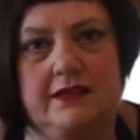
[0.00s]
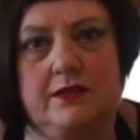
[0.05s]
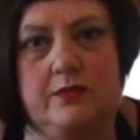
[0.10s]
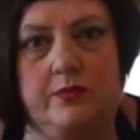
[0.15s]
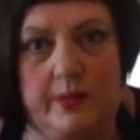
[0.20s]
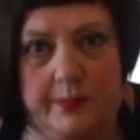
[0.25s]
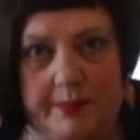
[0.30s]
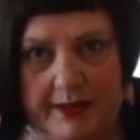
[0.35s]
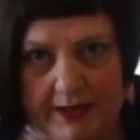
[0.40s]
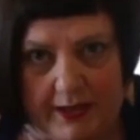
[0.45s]

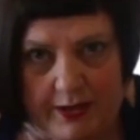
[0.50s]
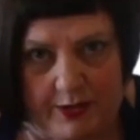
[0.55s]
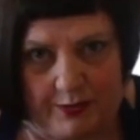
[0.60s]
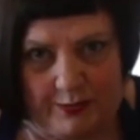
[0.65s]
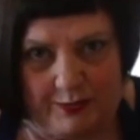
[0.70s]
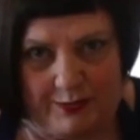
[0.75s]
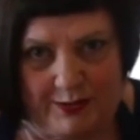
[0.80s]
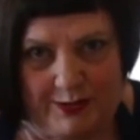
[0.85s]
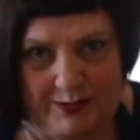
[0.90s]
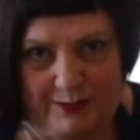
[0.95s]
women
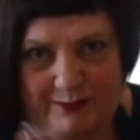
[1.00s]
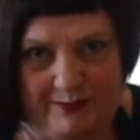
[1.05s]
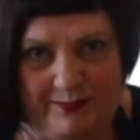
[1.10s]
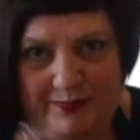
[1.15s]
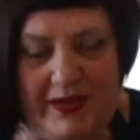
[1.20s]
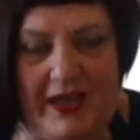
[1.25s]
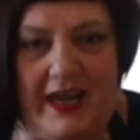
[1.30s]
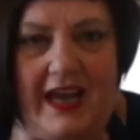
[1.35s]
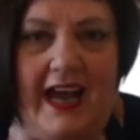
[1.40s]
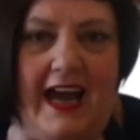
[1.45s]
owned.
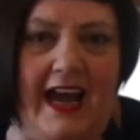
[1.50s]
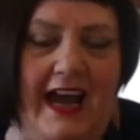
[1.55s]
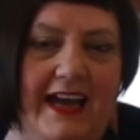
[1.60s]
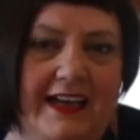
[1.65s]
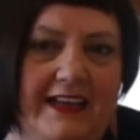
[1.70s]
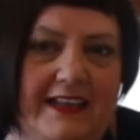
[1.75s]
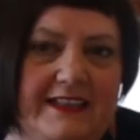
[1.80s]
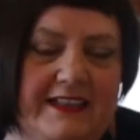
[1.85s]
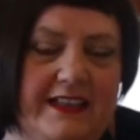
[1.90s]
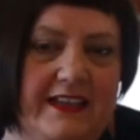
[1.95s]

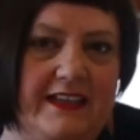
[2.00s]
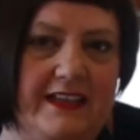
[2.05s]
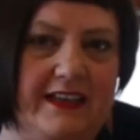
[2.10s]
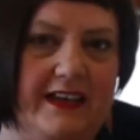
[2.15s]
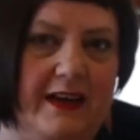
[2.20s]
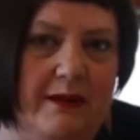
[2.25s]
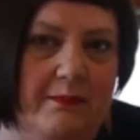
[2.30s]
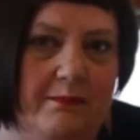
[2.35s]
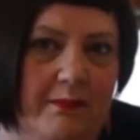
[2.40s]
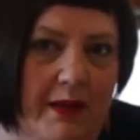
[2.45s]
And it's
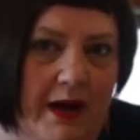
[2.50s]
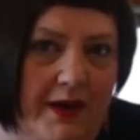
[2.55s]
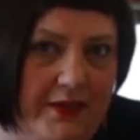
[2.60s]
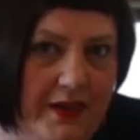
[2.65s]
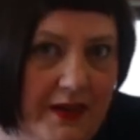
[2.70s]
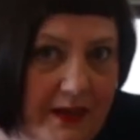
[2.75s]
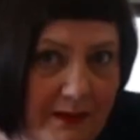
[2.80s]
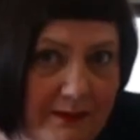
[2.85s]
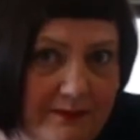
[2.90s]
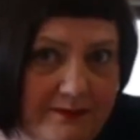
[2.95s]
a
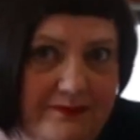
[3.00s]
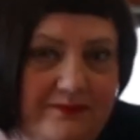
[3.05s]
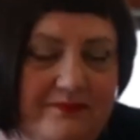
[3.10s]
mother